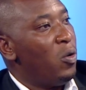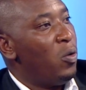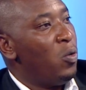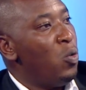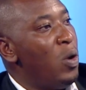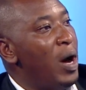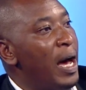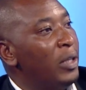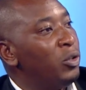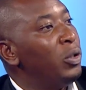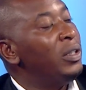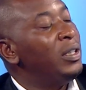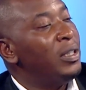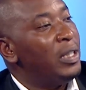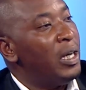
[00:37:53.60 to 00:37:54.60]
who are
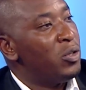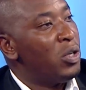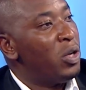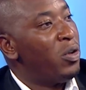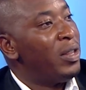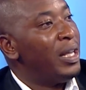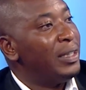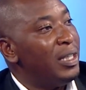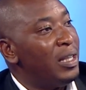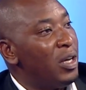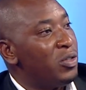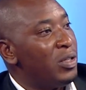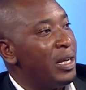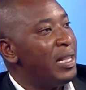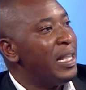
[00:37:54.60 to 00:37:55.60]
20,000 or
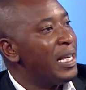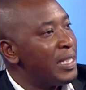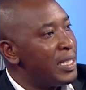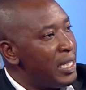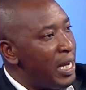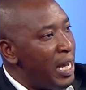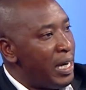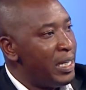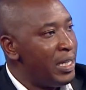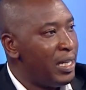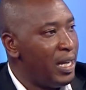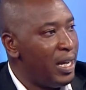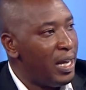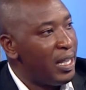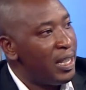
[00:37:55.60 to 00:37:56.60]
30,000, they are sharing
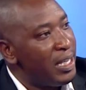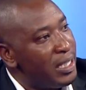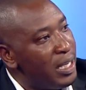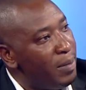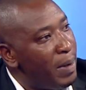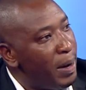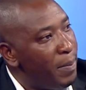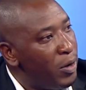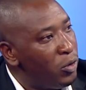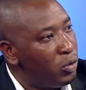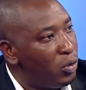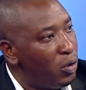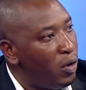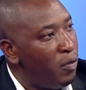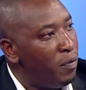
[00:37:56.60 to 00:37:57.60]
the same
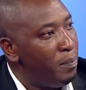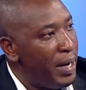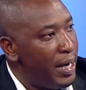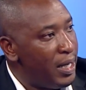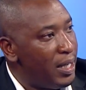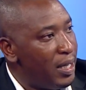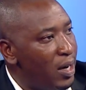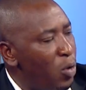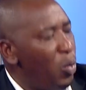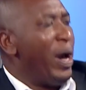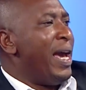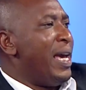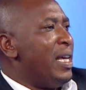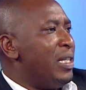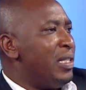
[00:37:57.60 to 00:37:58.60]
amount of money.
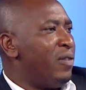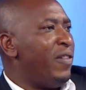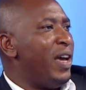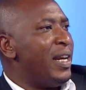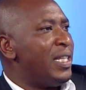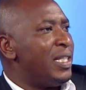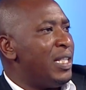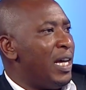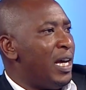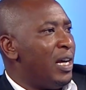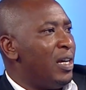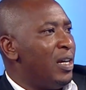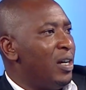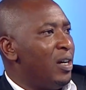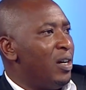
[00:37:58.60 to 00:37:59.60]
Where is fairness there?
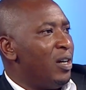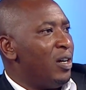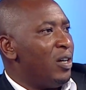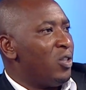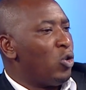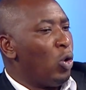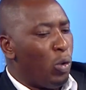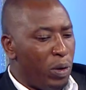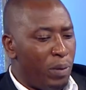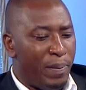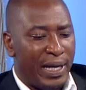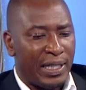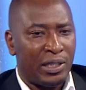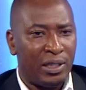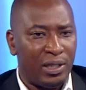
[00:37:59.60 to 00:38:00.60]
So we
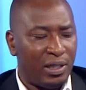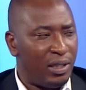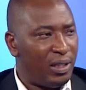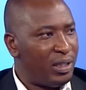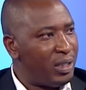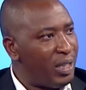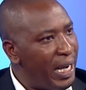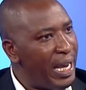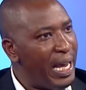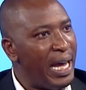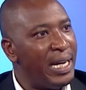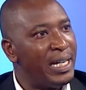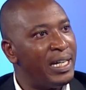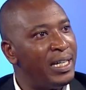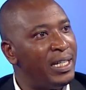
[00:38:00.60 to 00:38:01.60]
must try
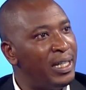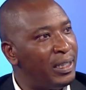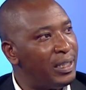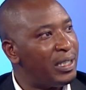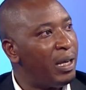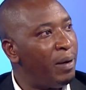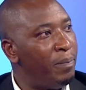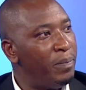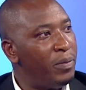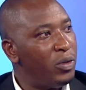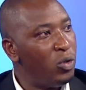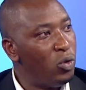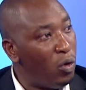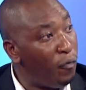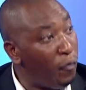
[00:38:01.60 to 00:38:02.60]
and create some,
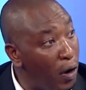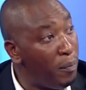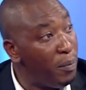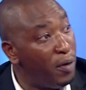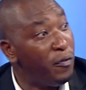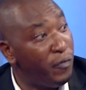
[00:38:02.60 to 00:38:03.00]
you know, form of